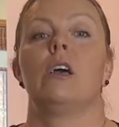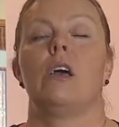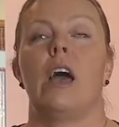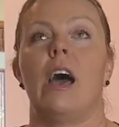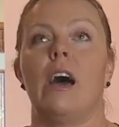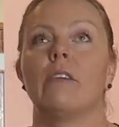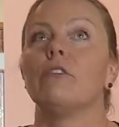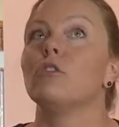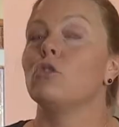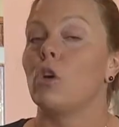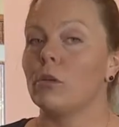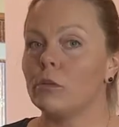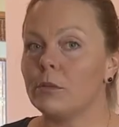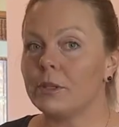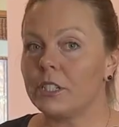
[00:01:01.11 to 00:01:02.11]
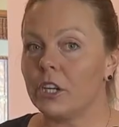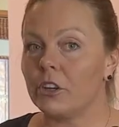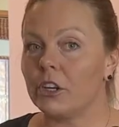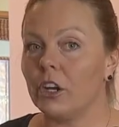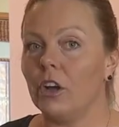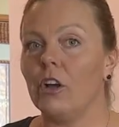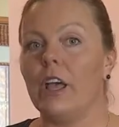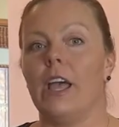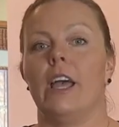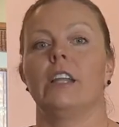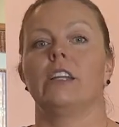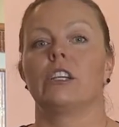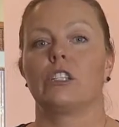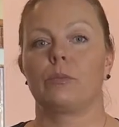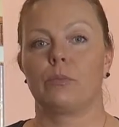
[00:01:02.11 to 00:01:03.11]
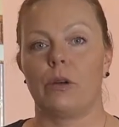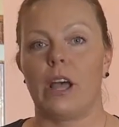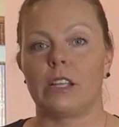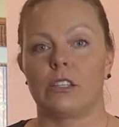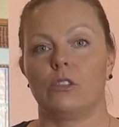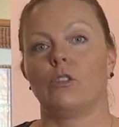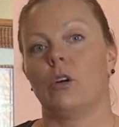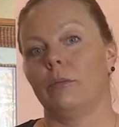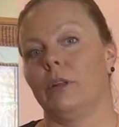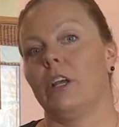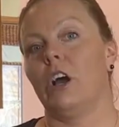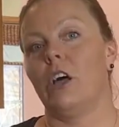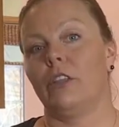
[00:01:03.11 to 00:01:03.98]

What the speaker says: have normal material and express normally on